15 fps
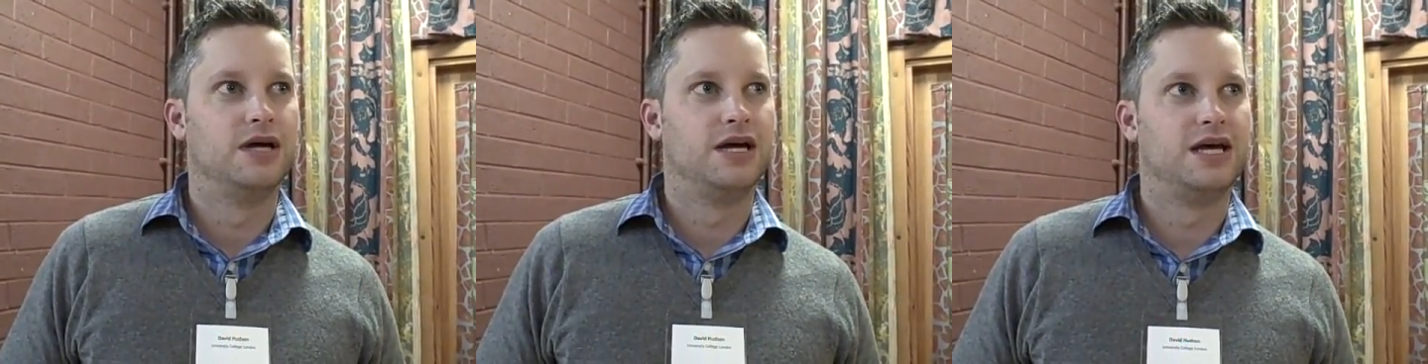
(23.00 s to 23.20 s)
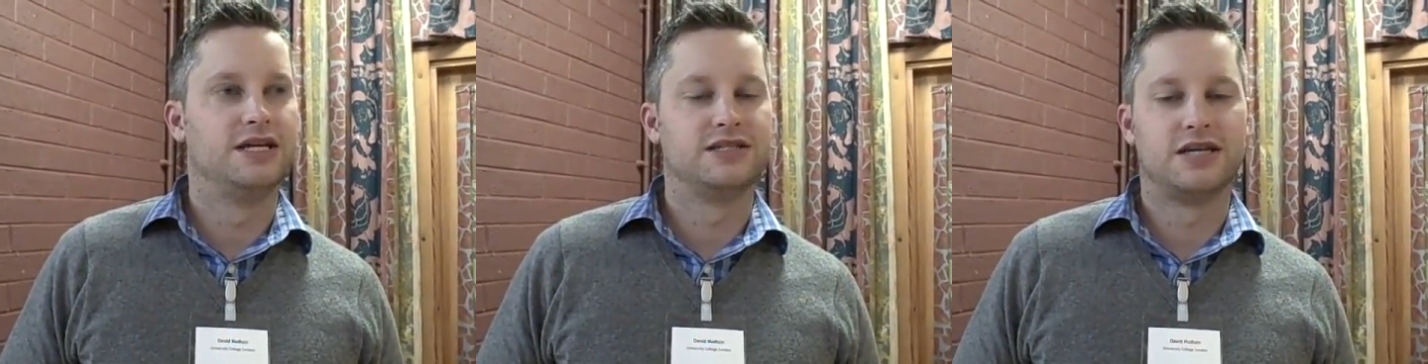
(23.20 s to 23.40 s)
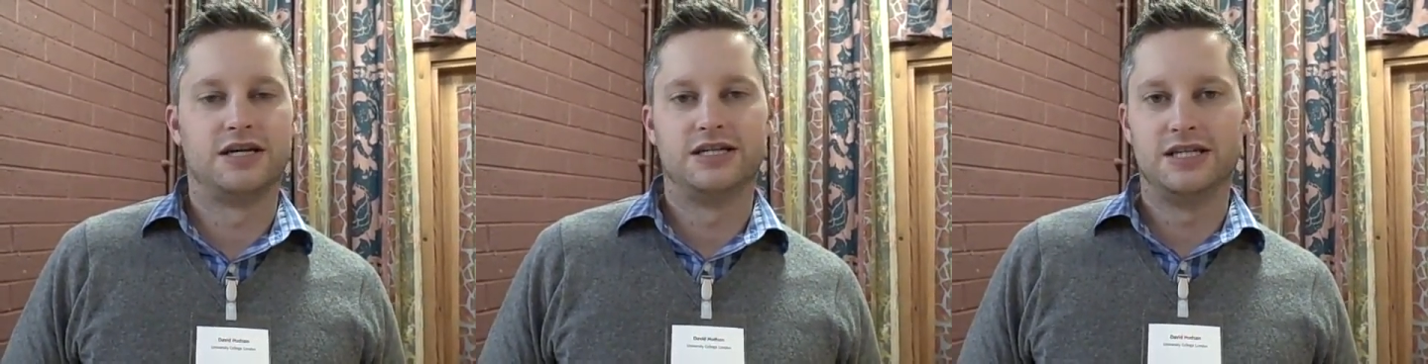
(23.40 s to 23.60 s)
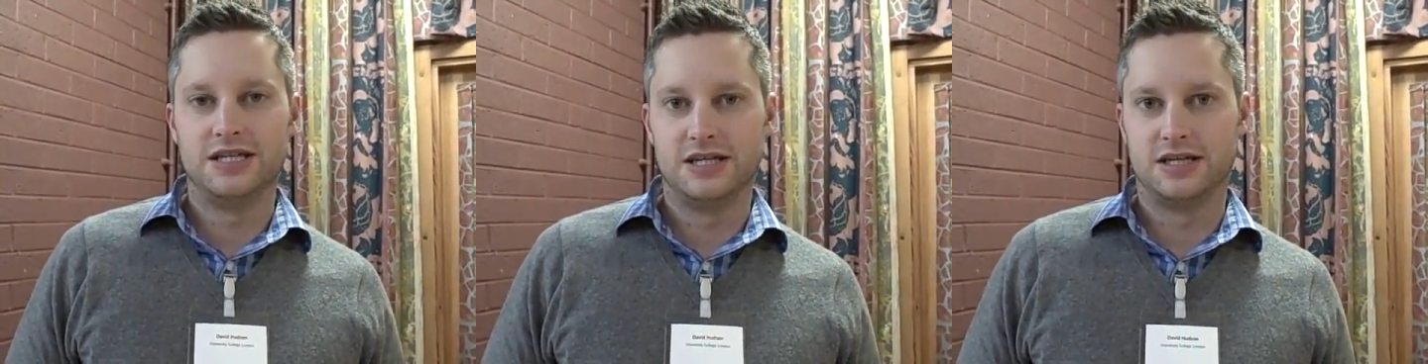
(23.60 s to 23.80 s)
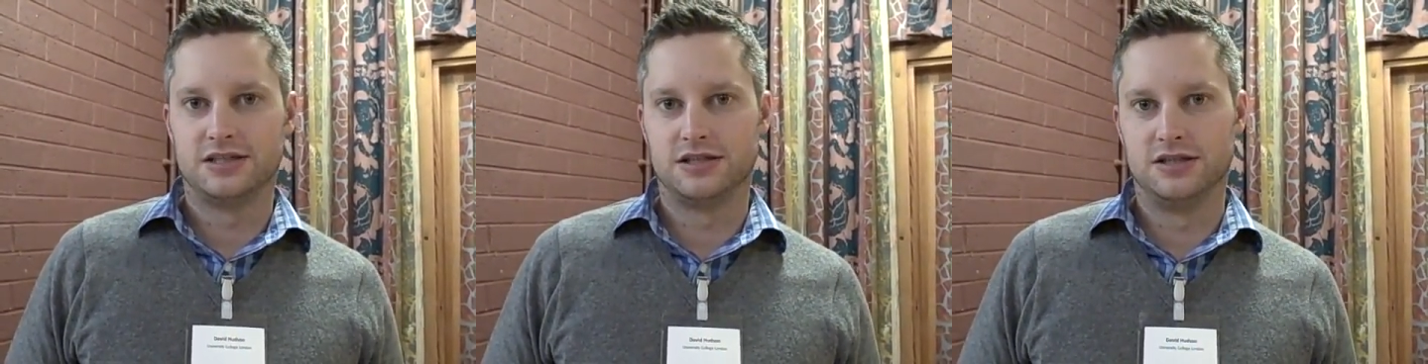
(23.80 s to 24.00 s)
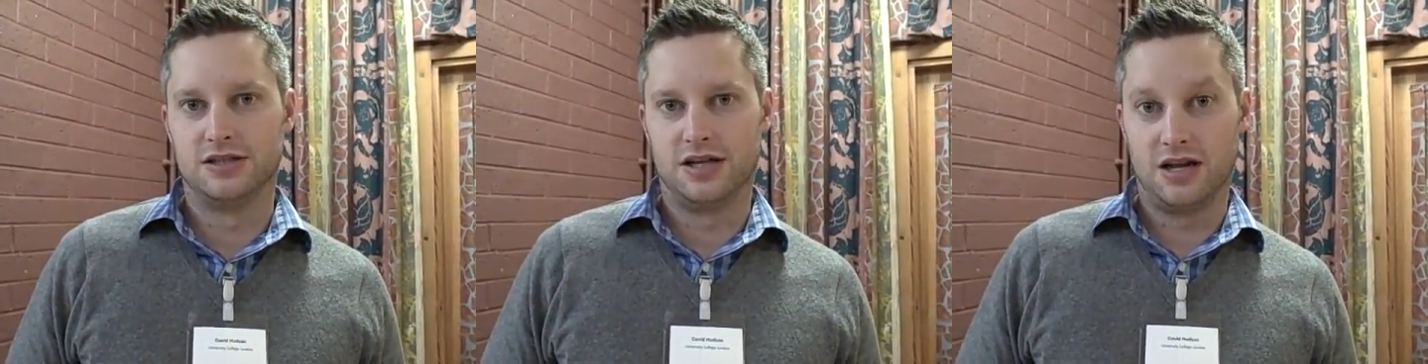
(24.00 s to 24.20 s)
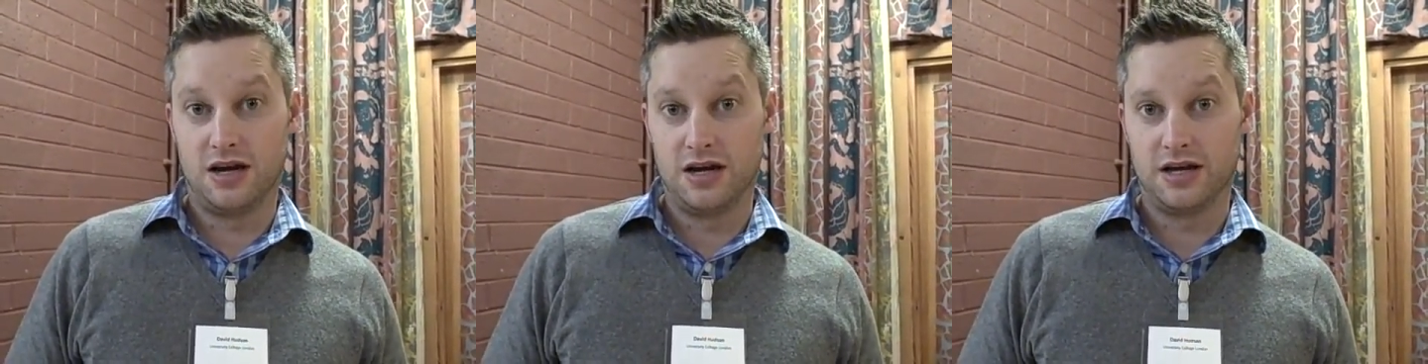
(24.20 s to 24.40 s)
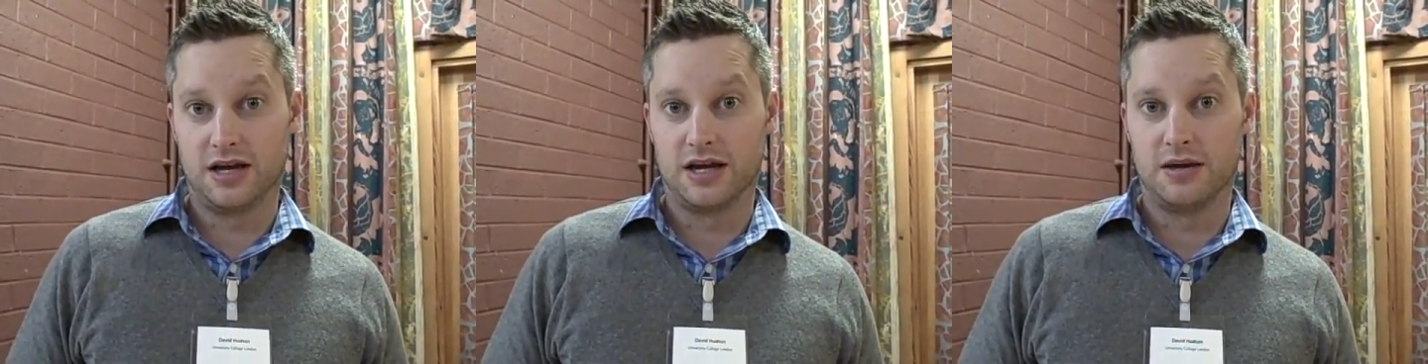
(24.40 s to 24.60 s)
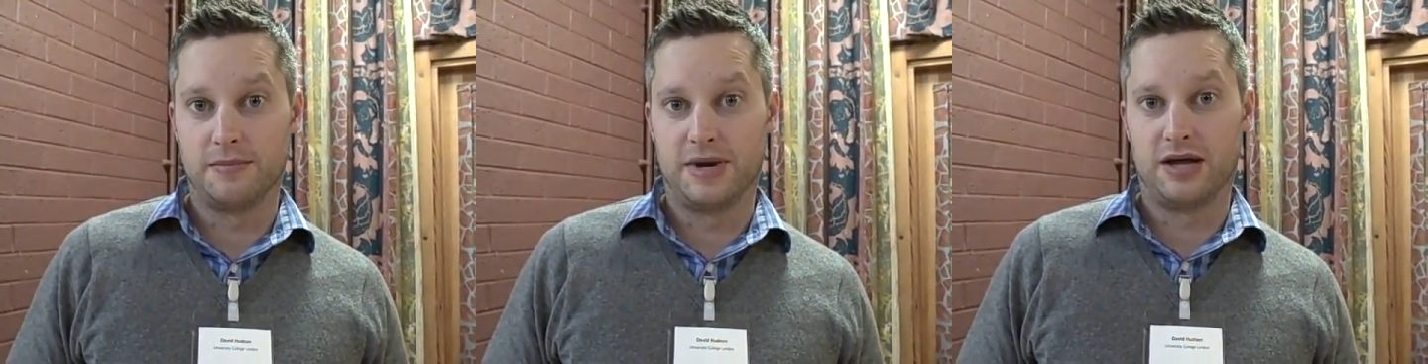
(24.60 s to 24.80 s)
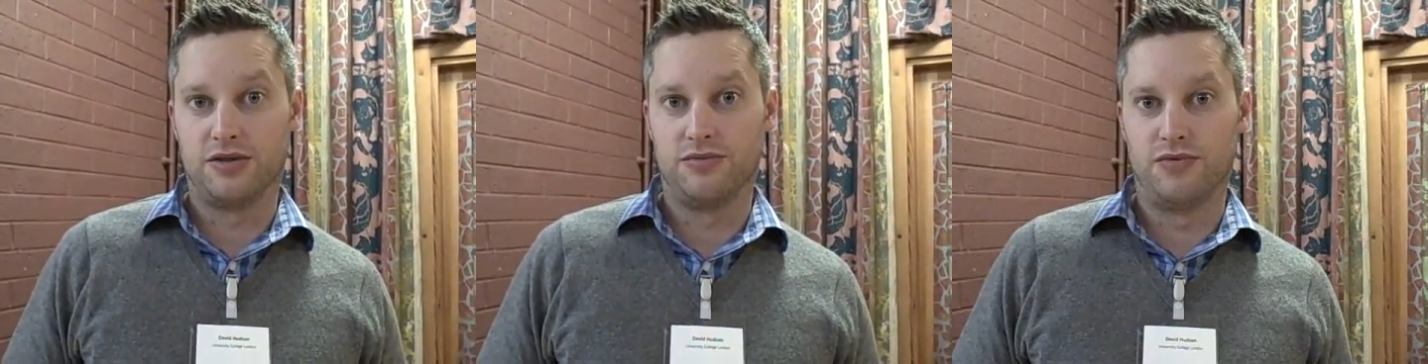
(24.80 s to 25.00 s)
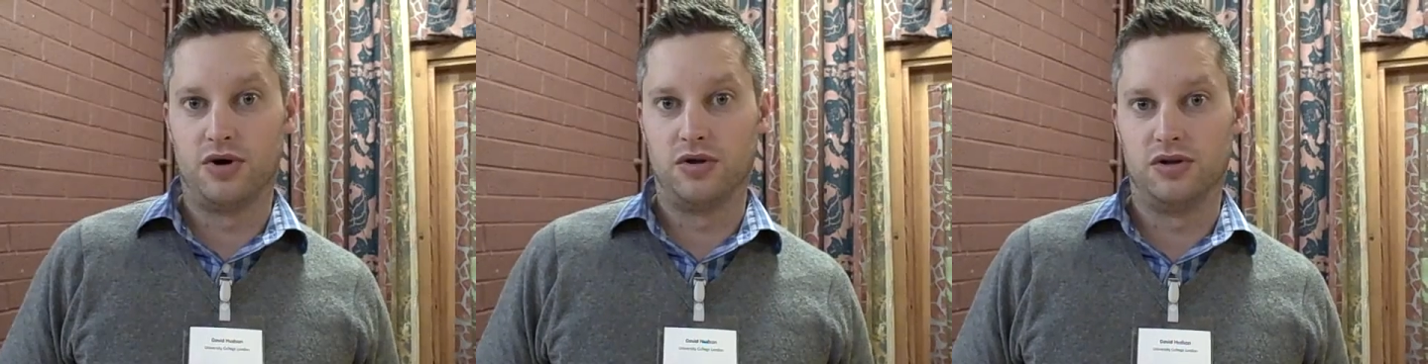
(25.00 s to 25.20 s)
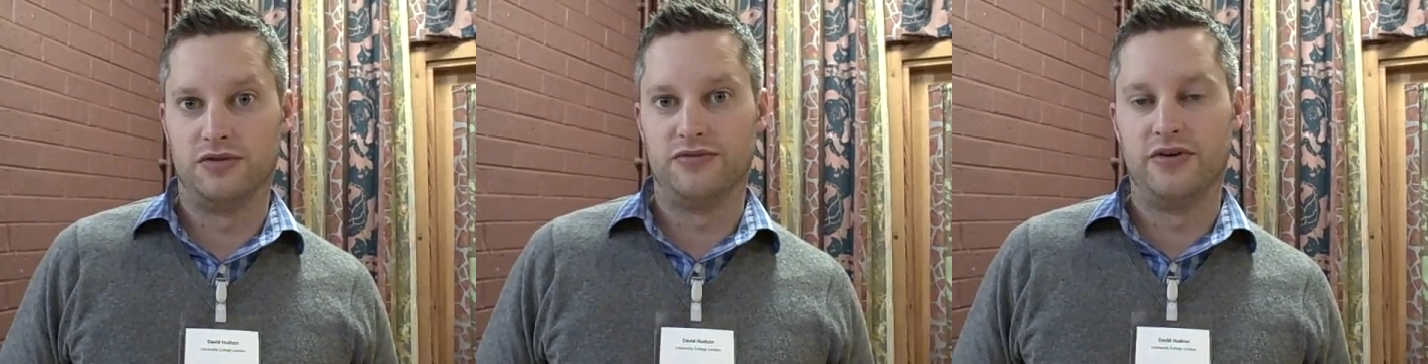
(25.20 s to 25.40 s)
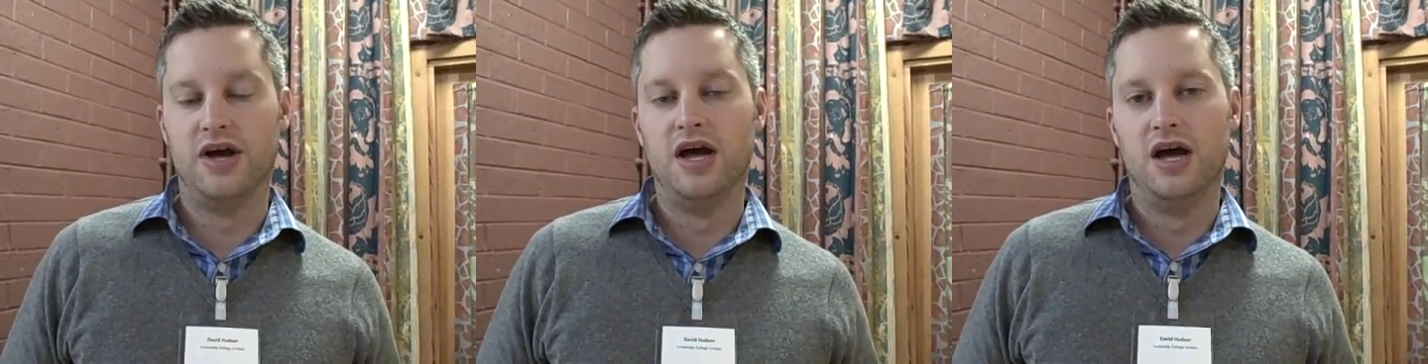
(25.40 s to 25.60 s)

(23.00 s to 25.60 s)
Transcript: his ideas underlying it about the role of